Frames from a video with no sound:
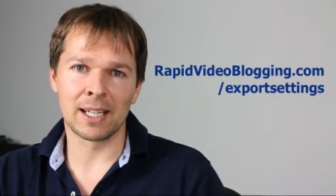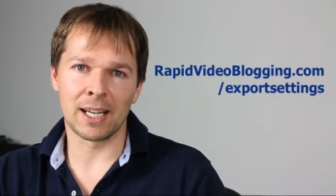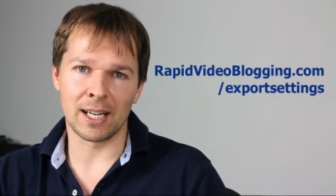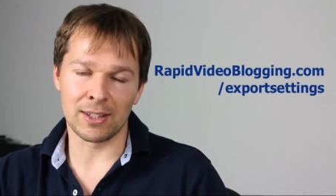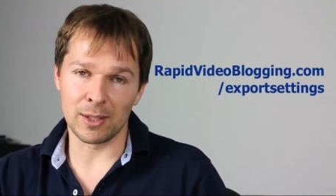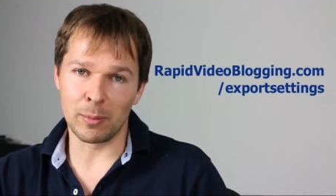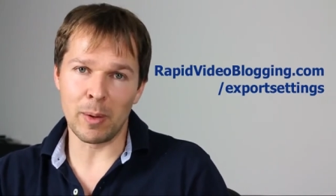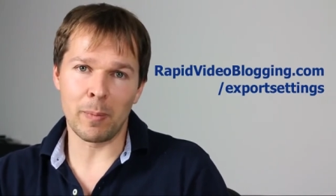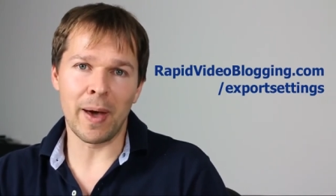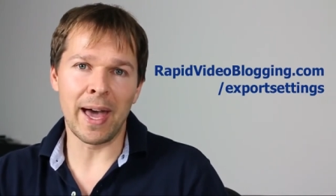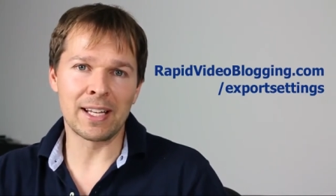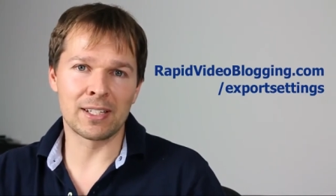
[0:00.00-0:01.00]
uh, there'll be a
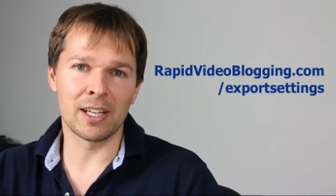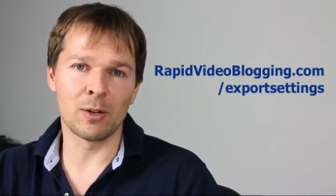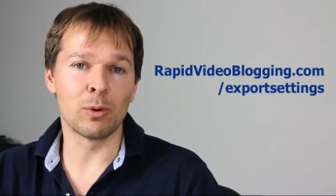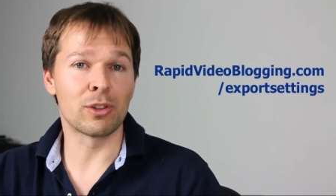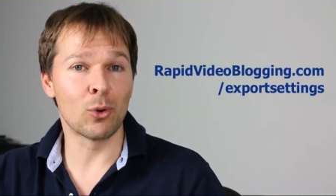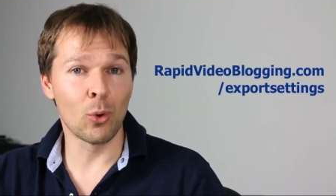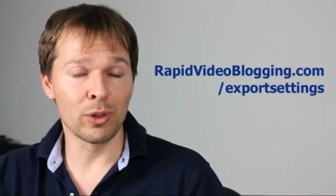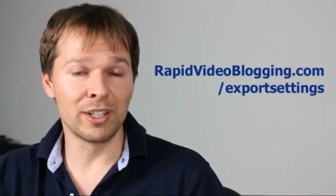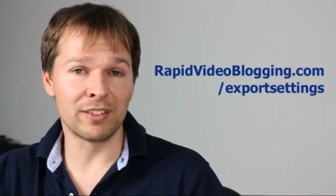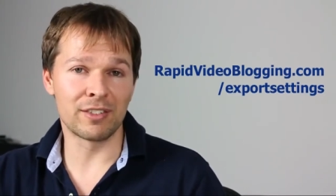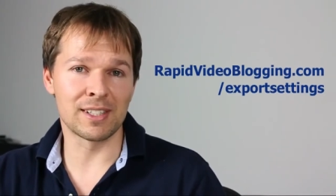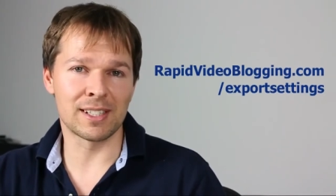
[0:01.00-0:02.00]
page there with all the
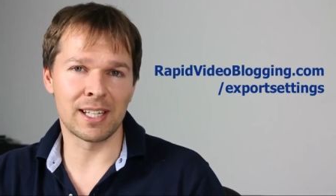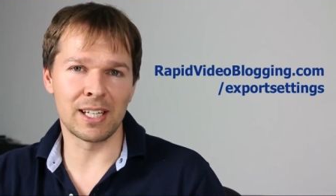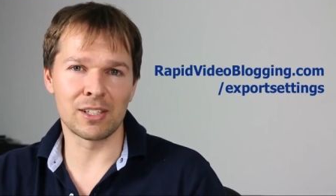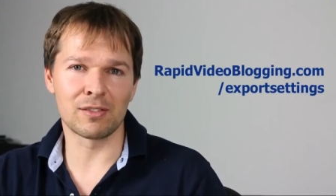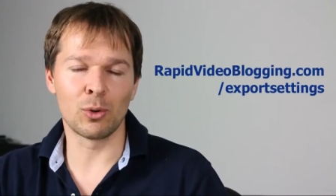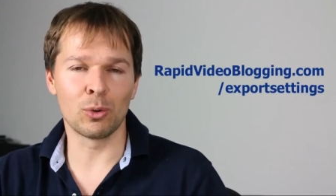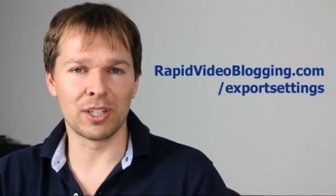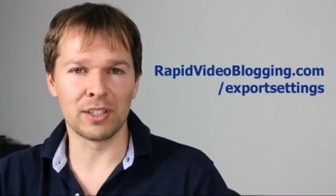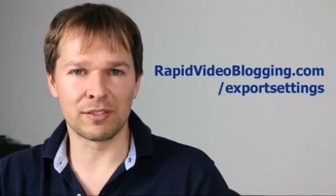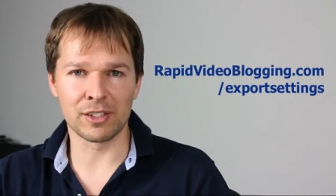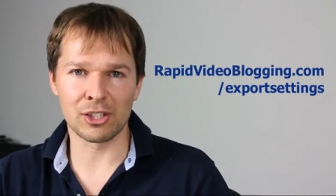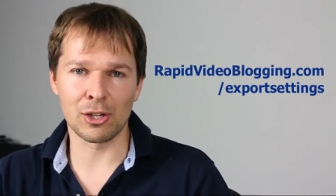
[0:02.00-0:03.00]
different settings for all the
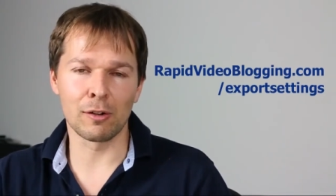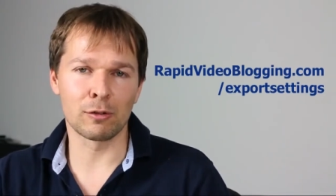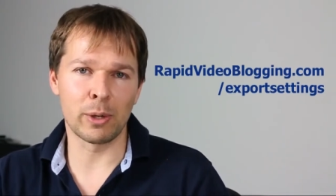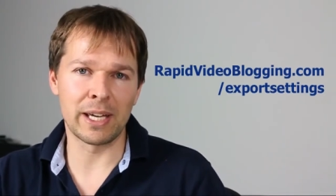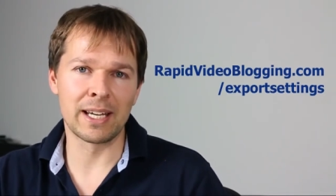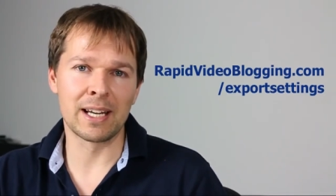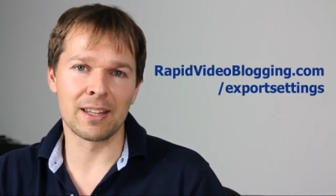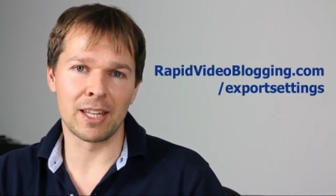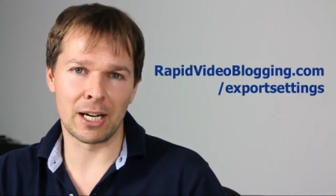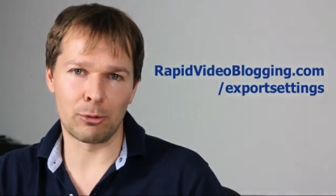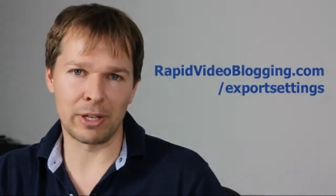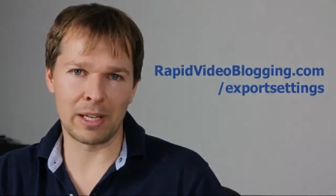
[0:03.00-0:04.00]
different software
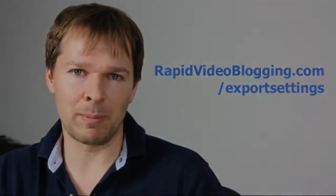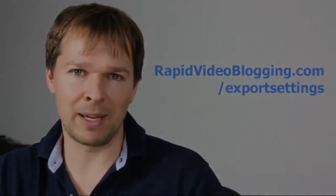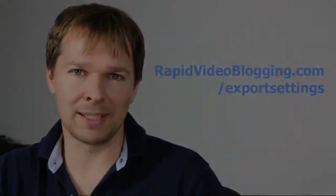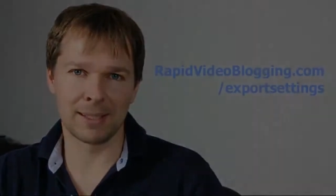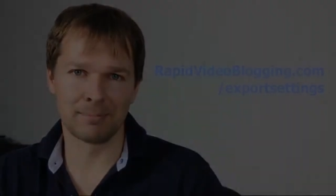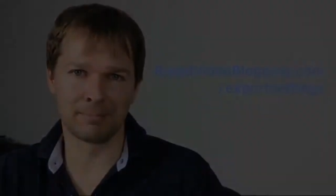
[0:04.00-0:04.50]
that I recommend.